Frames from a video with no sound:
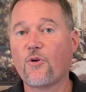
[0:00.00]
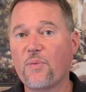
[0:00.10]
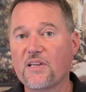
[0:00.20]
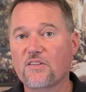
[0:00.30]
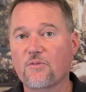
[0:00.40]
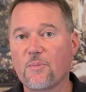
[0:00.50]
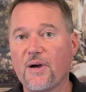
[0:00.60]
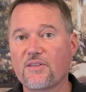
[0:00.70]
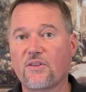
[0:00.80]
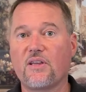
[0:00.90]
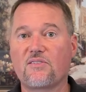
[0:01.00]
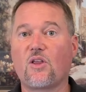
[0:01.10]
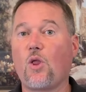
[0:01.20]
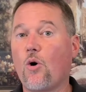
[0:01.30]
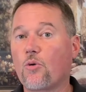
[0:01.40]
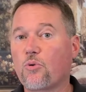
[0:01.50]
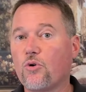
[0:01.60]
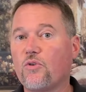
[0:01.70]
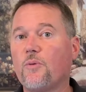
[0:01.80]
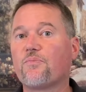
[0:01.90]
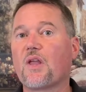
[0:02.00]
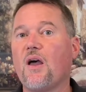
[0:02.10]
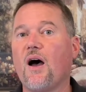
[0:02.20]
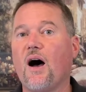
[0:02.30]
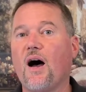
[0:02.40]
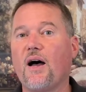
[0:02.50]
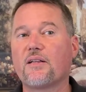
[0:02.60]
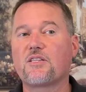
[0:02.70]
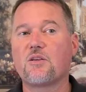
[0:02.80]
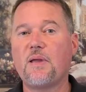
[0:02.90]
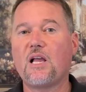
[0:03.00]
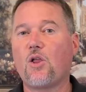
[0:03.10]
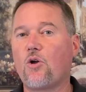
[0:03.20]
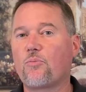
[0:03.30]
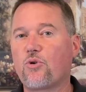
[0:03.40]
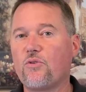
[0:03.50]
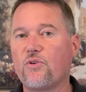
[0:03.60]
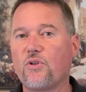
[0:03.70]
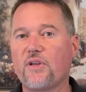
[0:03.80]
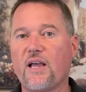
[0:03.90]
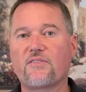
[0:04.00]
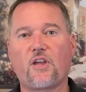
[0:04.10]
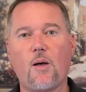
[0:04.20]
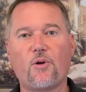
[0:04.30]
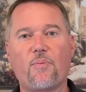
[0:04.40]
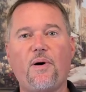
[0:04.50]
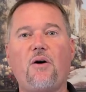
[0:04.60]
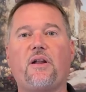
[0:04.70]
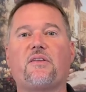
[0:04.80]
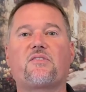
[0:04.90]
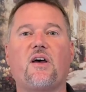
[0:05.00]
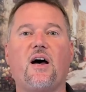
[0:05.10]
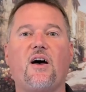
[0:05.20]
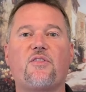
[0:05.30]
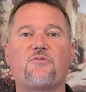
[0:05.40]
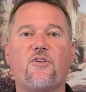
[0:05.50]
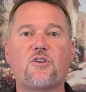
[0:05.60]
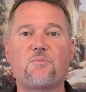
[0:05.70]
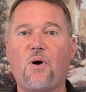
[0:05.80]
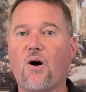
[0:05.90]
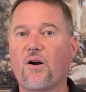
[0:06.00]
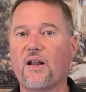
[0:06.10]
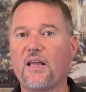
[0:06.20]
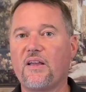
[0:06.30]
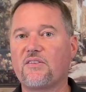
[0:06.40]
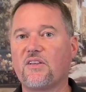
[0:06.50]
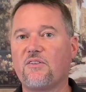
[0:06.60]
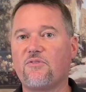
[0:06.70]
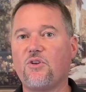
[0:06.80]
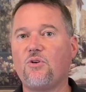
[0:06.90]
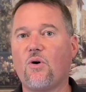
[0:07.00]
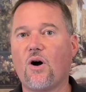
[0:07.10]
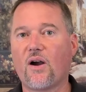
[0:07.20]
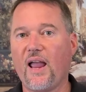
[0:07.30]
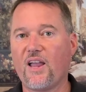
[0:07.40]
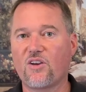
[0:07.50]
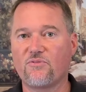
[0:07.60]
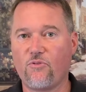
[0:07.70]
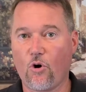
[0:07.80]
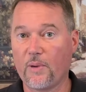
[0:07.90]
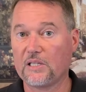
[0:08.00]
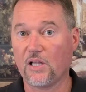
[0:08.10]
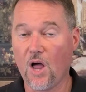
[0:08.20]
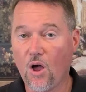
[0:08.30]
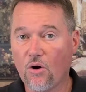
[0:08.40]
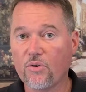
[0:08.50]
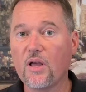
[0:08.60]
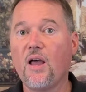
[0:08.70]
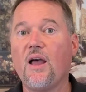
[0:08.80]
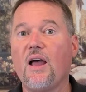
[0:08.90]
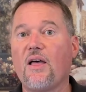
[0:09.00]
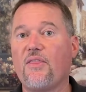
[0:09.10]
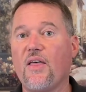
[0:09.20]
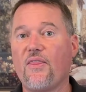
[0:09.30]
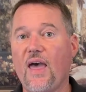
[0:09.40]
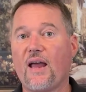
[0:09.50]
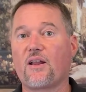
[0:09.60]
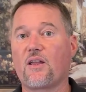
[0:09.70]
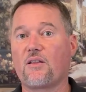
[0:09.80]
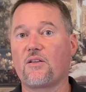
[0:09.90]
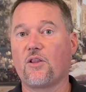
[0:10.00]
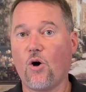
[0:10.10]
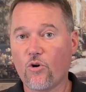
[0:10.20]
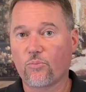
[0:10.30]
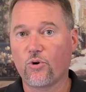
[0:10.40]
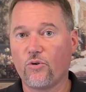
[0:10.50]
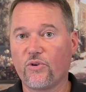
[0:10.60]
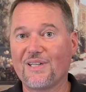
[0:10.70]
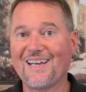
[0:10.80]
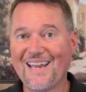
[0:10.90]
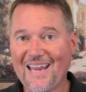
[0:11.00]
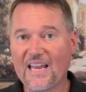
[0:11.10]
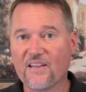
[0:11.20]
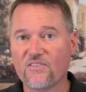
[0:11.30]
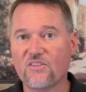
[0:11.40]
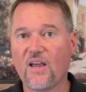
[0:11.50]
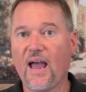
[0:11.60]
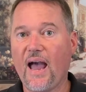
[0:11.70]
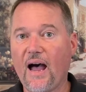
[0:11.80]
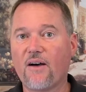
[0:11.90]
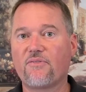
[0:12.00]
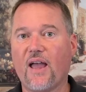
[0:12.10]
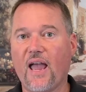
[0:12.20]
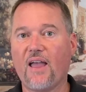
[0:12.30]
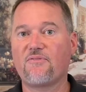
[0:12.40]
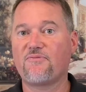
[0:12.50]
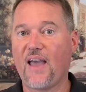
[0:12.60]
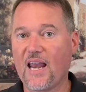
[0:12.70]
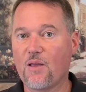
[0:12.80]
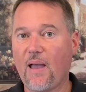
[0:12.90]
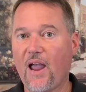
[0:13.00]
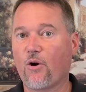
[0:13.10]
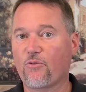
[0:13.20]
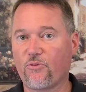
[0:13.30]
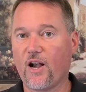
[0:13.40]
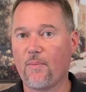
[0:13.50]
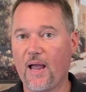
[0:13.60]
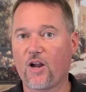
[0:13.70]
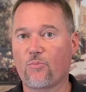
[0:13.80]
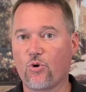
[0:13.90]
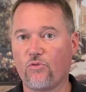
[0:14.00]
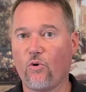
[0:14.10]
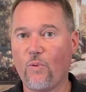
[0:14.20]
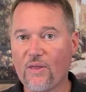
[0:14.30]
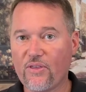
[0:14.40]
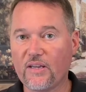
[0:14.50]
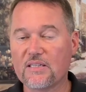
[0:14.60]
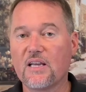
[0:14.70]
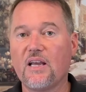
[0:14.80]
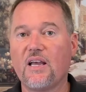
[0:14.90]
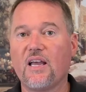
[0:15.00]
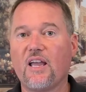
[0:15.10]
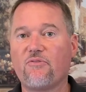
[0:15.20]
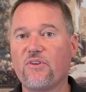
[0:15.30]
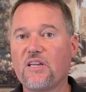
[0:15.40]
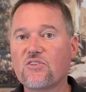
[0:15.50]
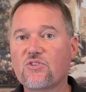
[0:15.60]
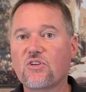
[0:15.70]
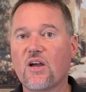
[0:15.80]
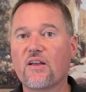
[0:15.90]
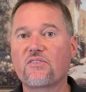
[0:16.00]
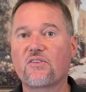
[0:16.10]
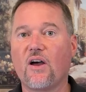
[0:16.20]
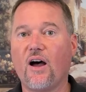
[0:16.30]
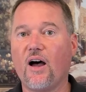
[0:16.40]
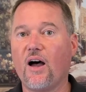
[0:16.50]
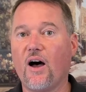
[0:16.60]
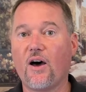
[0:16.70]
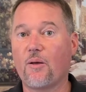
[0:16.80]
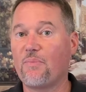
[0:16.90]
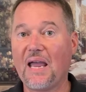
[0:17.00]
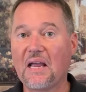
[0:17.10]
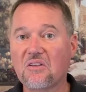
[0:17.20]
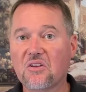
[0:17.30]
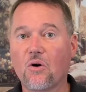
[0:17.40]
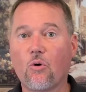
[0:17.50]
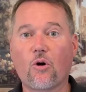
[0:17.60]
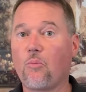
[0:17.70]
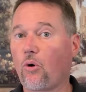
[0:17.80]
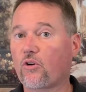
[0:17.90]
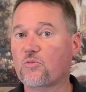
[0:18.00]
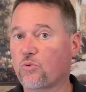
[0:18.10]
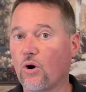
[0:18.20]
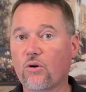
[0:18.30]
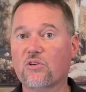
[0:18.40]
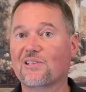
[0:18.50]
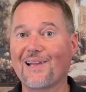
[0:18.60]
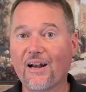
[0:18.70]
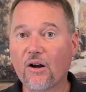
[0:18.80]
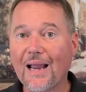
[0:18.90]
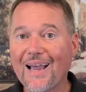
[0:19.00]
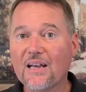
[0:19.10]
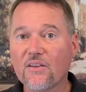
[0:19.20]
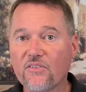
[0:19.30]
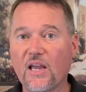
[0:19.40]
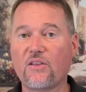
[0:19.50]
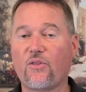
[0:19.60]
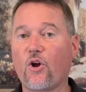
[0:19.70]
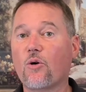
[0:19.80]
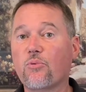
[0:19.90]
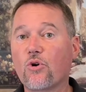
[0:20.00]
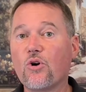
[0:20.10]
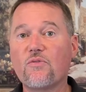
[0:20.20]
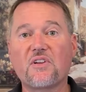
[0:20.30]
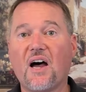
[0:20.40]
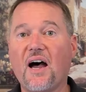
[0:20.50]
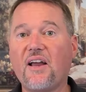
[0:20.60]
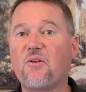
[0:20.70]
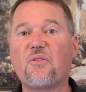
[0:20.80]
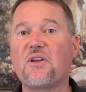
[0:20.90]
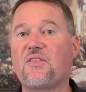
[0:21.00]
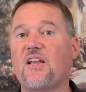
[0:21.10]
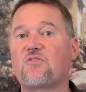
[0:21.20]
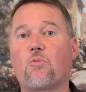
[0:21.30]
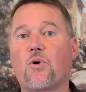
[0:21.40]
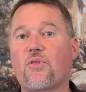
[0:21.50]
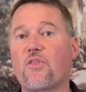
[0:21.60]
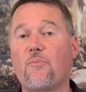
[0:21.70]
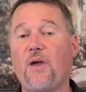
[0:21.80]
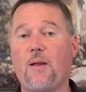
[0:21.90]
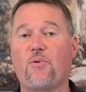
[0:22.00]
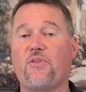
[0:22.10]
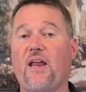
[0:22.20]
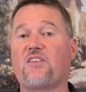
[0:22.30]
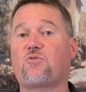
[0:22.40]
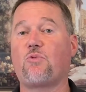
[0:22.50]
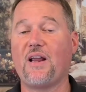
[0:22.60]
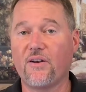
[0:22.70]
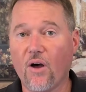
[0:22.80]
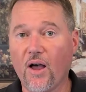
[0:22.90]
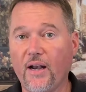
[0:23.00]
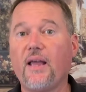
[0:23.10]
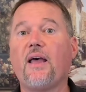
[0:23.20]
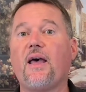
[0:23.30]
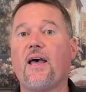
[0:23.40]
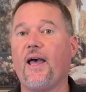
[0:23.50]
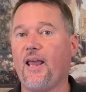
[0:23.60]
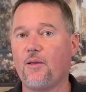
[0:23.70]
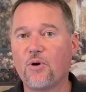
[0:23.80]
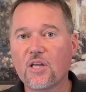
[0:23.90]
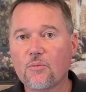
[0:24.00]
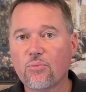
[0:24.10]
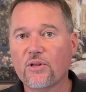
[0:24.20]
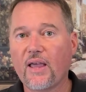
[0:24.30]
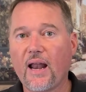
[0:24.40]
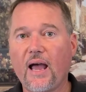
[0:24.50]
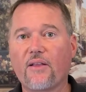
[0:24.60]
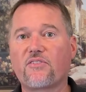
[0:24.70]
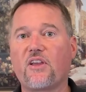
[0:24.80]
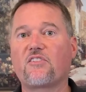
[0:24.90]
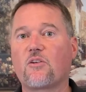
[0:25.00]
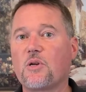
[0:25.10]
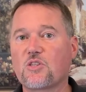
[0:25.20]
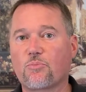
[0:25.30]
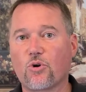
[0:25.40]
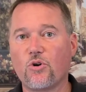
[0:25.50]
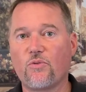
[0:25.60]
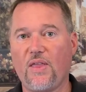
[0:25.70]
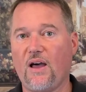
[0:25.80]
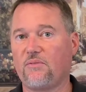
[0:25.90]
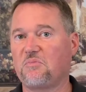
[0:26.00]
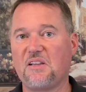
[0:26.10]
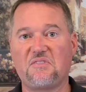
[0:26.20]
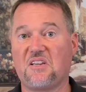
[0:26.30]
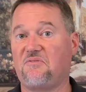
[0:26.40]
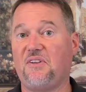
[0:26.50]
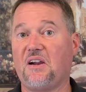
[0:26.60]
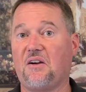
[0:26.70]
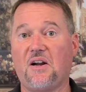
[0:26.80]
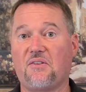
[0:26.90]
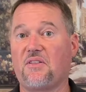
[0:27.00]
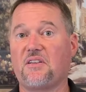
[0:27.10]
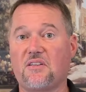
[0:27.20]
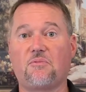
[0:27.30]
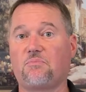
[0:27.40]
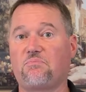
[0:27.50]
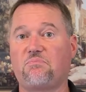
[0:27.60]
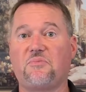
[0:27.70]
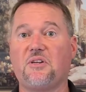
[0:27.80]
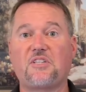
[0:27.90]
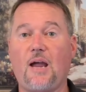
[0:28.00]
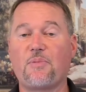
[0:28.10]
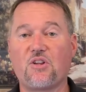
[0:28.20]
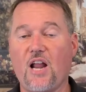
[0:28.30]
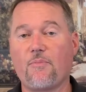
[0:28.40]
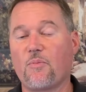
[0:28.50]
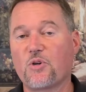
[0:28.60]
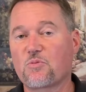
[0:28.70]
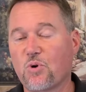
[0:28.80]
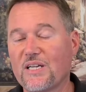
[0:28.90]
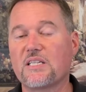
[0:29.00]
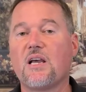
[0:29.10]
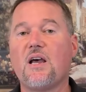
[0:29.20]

piece of the puzzle is the loan approval. To me, a loan approval has a couple components. The first part is if you are a conforming loan, then that loan approval needs to have a Fannie Mae or Freddie Mac approval with it. If it is just on a bank or a mortgage broker's letterhead saying that they're approved, I don't think that's worth the paper that it's written on. Anybody can print that out and say somebody's approved without lifting a finger other than to type in their name and push print.